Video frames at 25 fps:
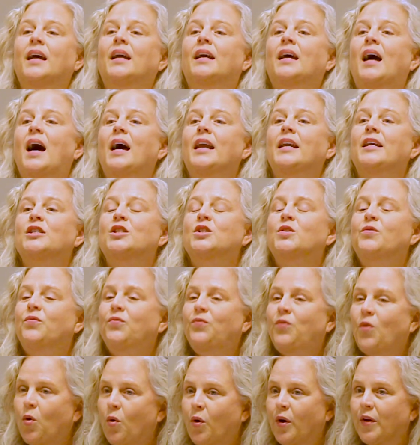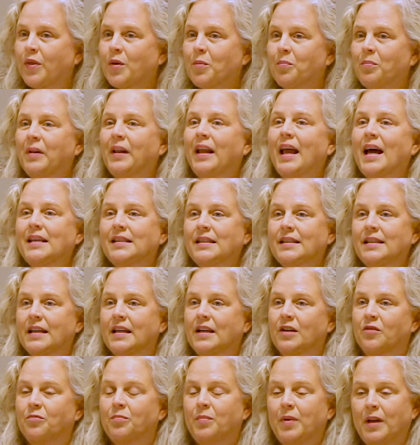God is for the
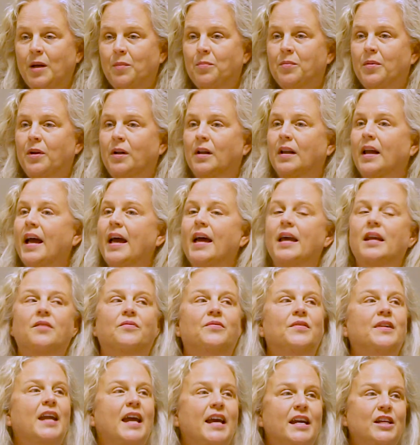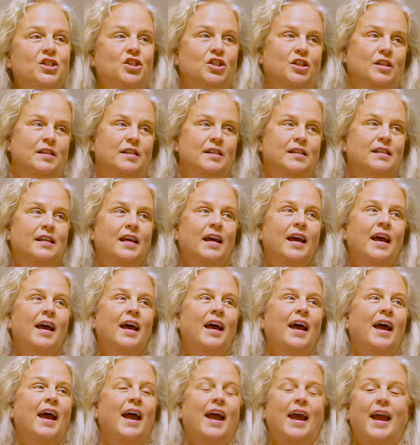blessing of people and of nations,
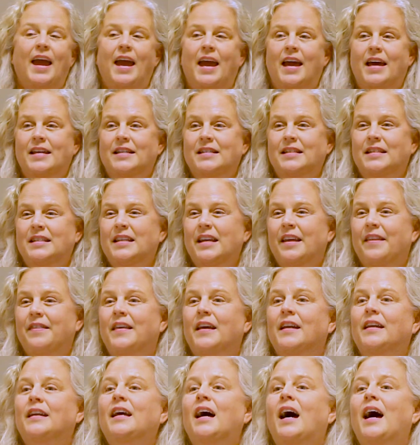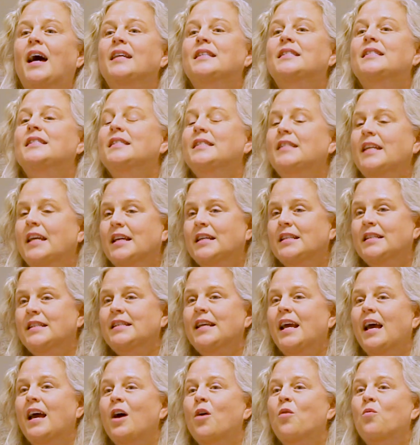and that God
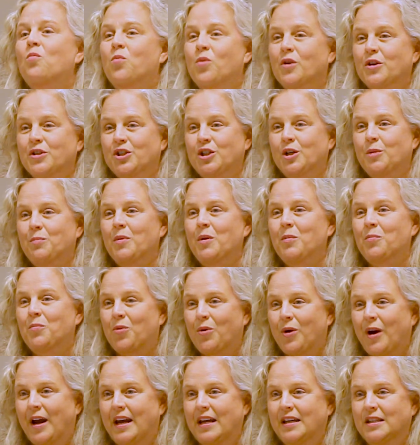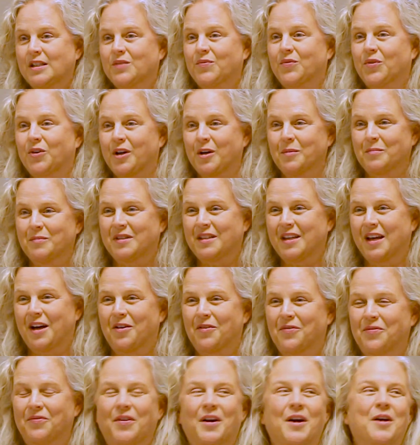seeks worship and praise for
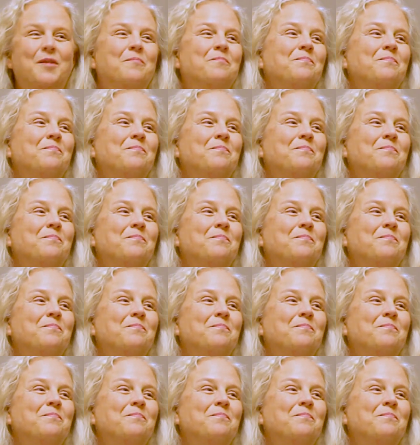himself.